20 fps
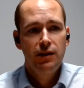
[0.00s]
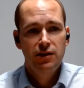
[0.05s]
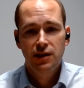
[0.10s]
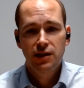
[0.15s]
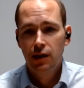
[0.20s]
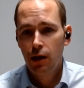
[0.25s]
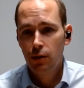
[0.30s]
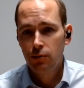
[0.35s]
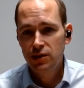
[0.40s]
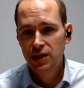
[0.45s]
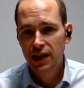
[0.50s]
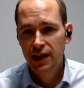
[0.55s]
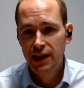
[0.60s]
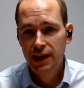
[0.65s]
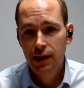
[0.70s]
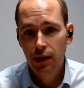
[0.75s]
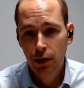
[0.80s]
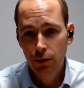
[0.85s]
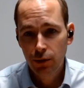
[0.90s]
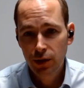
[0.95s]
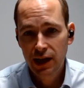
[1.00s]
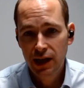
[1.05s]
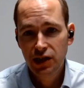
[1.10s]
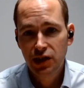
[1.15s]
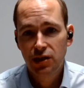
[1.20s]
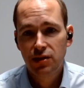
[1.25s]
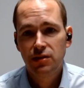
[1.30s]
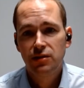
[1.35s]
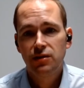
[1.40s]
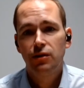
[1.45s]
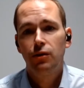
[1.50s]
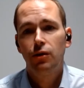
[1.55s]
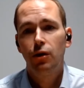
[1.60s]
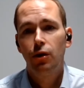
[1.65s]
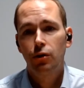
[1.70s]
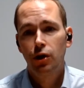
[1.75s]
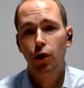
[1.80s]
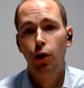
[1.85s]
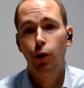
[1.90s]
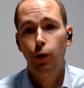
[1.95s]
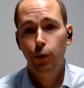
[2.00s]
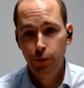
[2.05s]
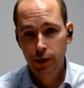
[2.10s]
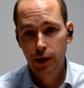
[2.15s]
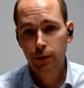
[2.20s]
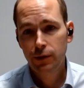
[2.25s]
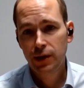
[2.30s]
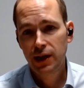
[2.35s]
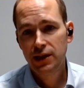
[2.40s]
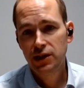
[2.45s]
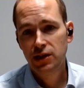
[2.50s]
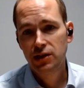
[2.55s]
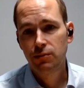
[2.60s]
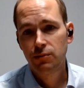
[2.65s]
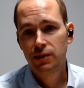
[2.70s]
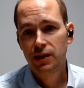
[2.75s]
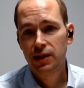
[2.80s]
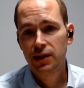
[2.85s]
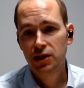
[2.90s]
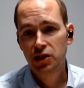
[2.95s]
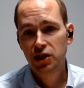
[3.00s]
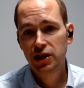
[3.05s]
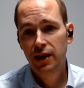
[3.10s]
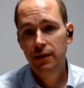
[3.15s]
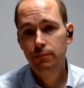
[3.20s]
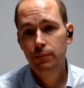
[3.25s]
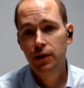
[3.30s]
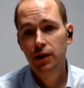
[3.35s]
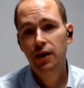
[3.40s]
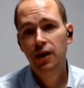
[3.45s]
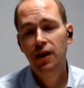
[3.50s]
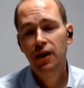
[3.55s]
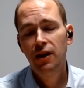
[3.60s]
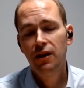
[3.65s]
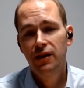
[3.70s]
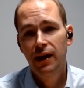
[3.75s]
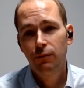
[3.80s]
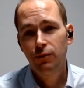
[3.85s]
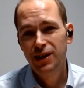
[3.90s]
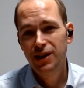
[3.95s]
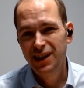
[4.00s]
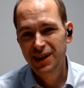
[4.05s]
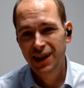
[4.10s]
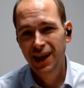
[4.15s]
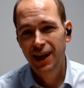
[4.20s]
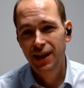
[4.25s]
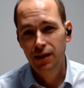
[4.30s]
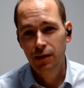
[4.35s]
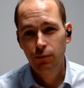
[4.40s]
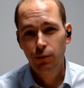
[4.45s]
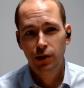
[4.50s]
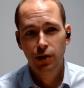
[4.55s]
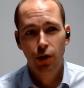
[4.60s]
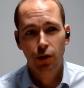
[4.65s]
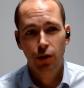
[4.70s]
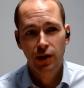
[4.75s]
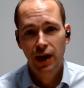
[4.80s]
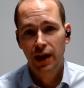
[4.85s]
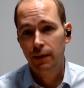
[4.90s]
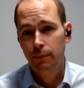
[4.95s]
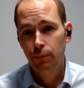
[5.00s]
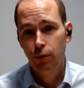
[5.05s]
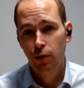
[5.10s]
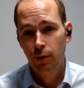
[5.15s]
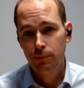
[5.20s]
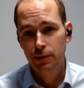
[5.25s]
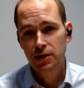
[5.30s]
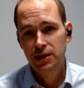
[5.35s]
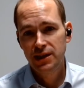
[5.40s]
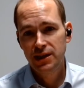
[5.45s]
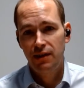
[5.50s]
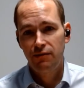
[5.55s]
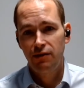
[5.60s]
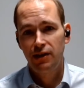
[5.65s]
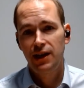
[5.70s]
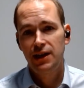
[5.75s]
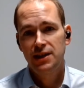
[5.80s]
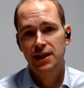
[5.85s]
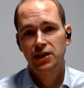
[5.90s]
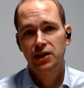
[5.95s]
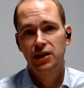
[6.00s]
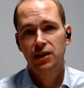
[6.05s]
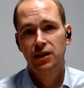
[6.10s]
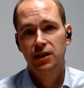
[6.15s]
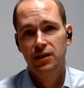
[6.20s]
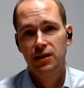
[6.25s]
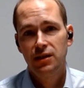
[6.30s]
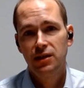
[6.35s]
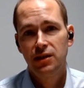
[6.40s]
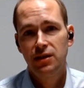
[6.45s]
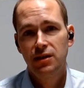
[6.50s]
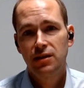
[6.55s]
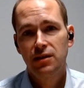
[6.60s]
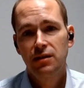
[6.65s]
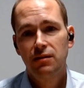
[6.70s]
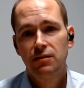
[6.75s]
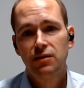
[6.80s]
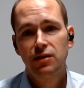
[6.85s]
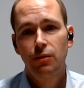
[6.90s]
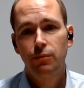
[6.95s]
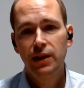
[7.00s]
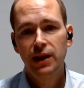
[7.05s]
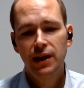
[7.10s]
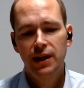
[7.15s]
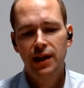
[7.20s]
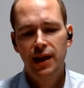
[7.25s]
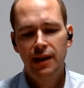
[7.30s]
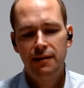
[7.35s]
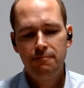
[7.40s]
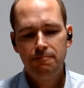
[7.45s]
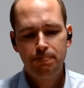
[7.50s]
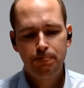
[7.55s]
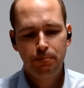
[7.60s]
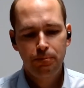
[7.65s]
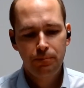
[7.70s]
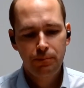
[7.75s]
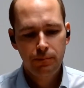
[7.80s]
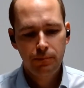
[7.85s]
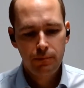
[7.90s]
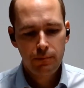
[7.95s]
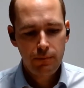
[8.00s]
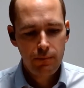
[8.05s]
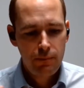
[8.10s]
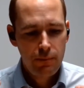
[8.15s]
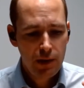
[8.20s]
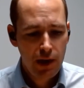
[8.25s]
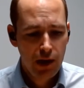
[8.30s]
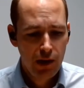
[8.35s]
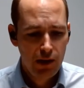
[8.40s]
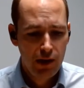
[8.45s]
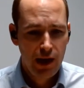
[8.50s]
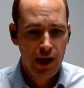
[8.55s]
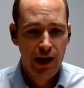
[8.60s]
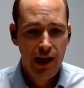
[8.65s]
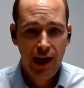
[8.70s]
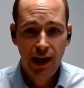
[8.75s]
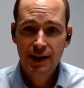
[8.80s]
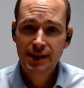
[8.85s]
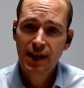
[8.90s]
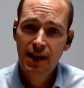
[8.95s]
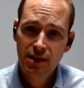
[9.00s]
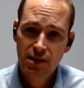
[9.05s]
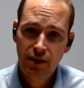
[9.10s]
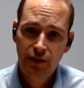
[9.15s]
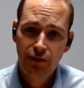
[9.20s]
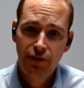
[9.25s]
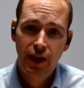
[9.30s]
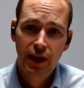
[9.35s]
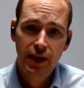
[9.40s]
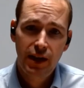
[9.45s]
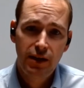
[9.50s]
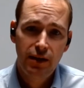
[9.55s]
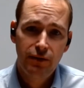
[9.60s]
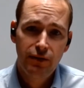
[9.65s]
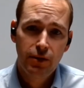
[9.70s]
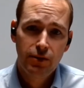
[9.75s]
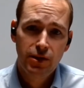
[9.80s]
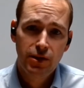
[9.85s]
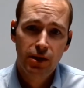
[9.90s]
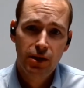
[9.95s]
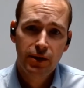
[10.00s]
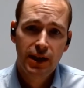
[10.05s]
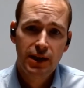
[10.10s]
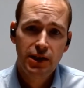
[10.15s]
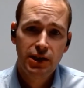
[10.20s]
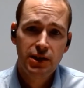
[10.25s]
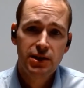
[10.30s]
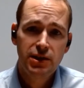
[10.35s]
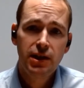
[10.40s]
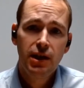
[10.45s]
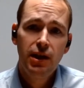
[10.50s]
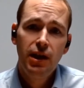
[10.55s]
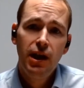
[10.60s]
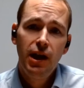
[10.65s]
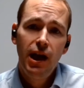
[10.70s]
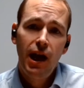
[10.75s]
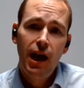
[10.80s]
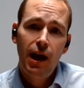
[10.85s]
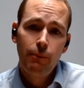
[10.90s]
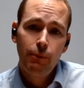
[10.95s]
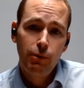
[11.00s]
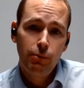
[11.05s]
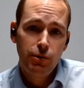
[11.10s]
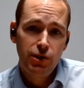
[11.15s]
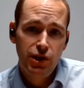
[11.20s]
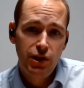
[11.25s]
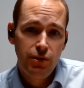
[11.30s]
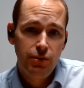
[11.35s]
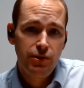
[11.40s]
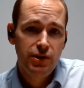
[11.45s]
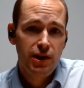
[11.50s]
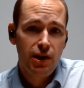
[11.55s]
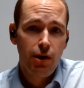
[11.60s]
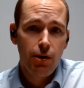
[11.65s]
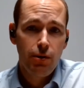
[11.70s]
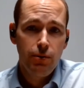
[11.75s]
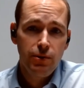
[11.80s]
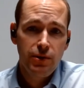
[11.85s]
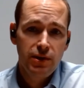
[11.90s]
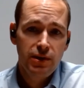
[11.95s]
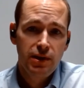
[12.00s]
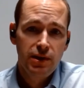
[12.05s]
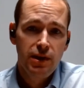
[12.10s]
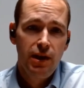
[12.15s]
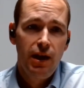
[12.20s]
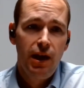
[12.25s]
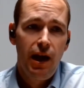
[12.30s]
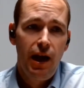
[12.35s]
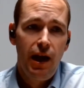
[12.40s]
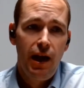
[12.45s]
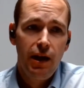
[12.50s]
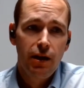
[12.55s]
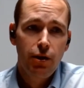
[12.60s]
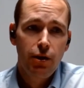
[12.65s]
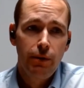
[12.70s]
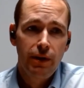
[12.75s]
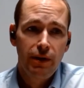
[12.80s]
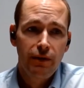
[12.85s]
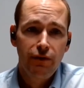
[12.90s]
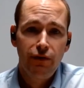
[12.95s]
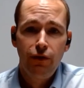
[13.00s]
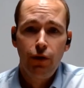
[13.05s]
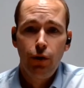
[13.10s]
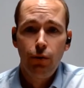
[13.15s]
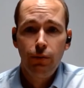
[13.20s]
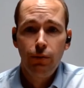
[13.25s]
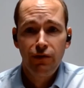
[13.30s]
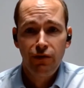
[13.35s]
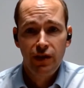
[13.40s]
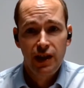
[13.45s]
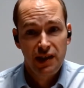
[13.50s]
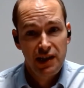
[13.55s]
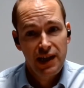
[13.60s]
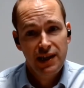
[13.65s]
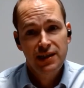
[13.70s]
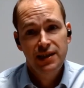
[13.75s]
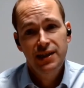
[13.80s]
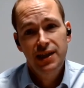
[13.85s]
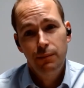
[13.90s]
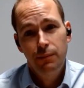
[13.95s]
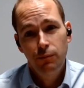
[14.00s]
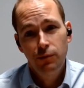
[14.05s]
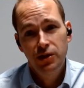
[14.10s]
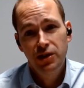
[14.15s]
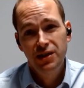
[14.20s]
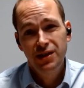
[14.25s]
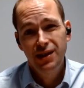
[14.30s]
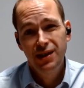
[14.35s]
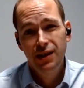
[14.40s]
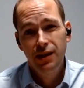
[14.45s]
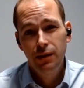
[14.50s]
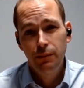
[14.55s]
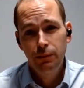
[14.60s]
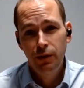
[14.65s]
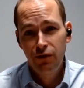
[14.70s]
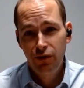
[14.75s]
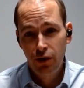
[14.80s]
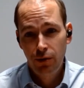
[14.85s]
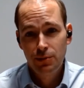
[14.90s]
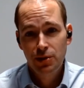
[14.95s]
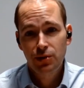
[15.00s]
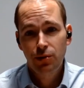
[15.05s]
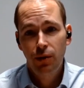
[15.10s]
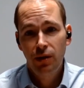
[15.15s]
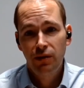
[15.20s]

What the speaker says: slow to heat locations or cold locations within the chamber, that would indicate that we're not getting proper sterilization conditions. So we can then identify any of those locations, and we would use those going forward for the next step, which is the performance